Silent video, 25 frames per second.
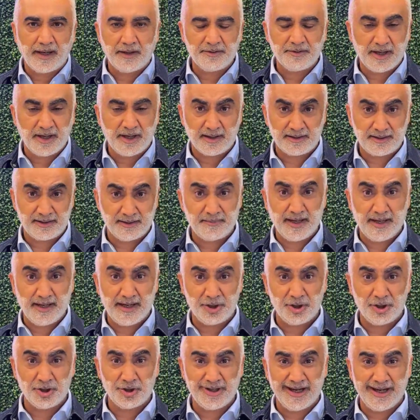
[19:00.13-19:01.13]
docs, some
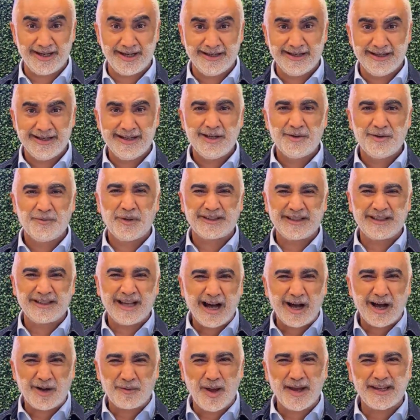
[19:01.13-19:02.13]
patients say, well,
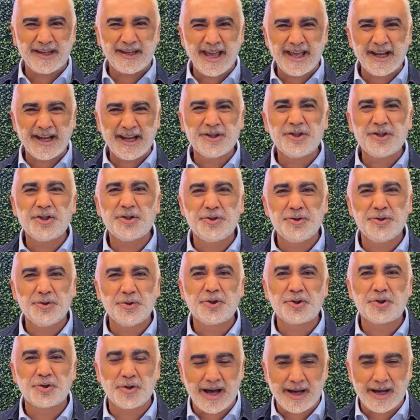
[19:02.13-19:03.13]
doc, why can't I just use
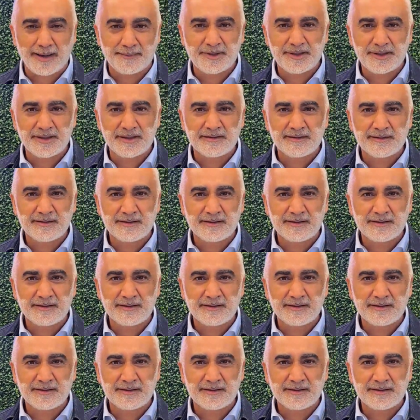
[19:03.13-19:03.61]
drops,